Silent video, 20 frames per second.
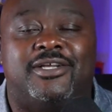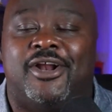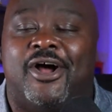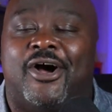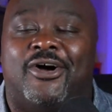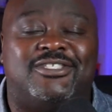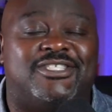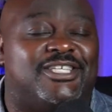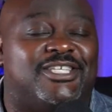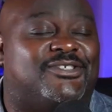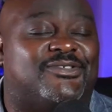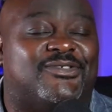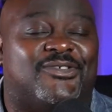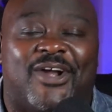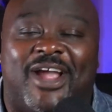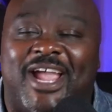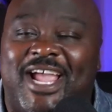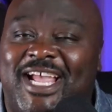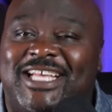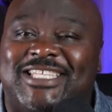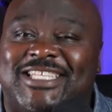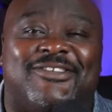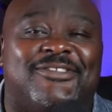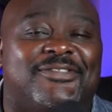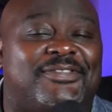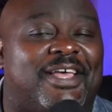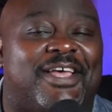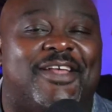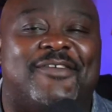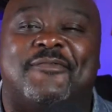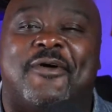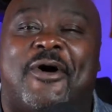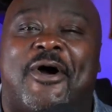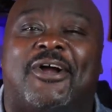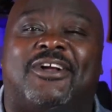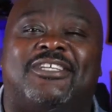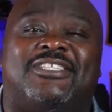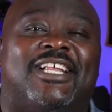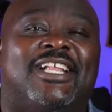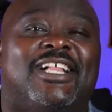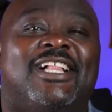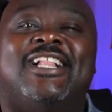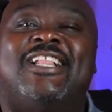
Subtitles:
Just razor-thin margin.